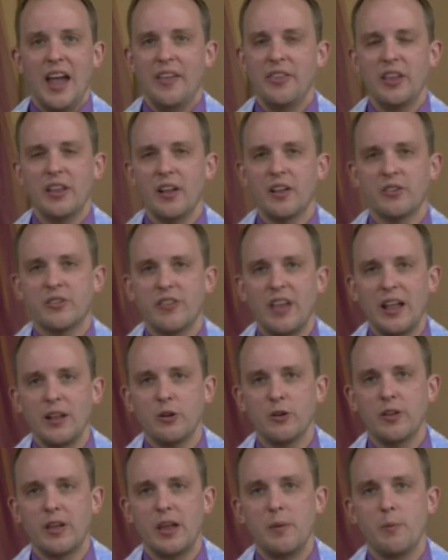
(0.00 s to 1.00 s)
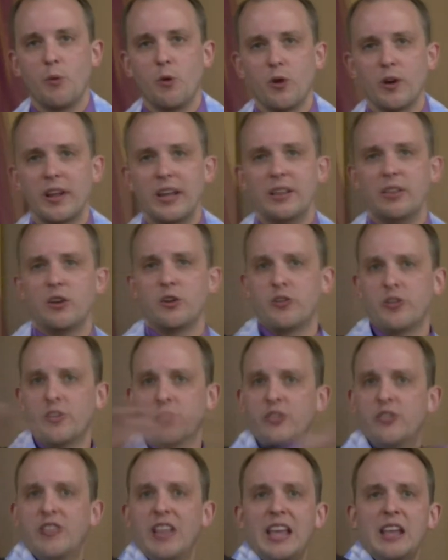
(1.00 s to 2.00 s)
And then on Saturday morning, there's
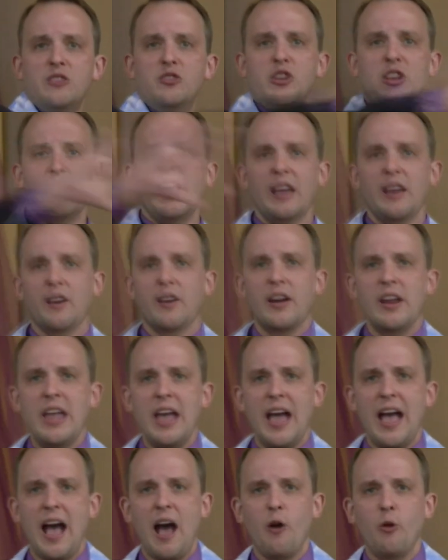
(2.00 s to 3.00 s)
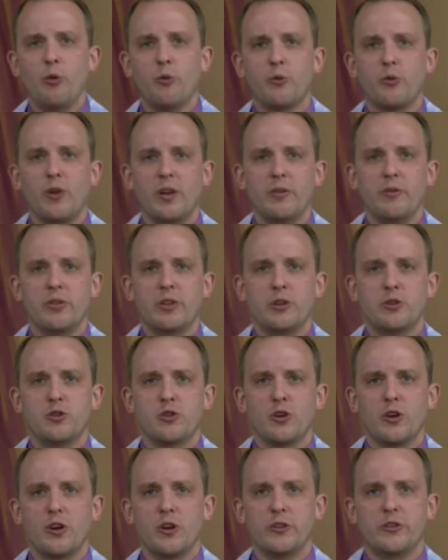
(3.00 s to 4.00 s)
a staging area out in front of the
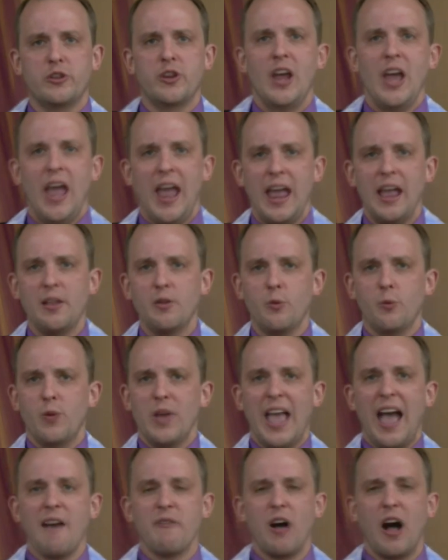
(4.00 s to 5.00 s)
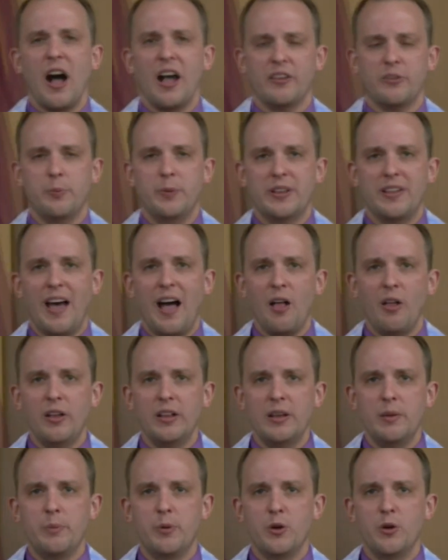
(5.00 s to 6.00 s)
church. And we have a
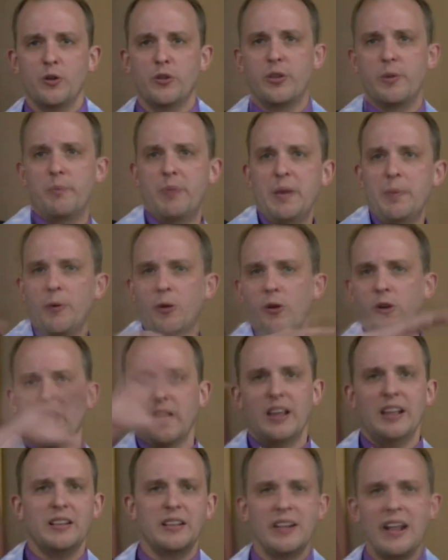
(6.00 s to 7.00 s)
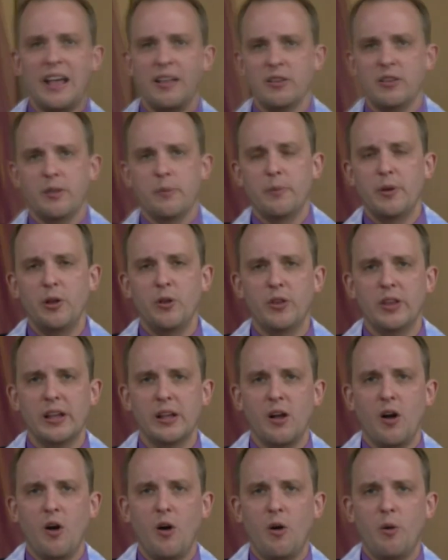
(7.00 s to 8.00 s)
hospitality booth, and people are in and out of the
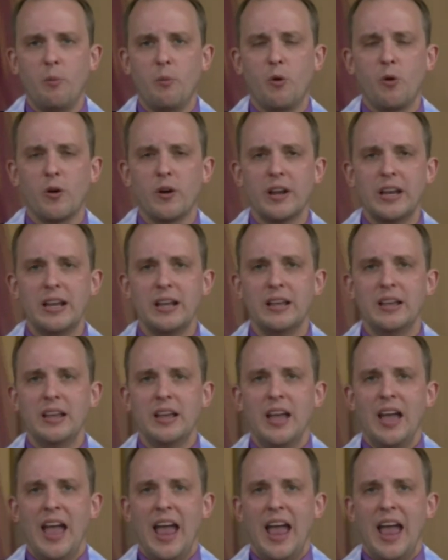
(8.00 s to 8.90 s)
building all morning.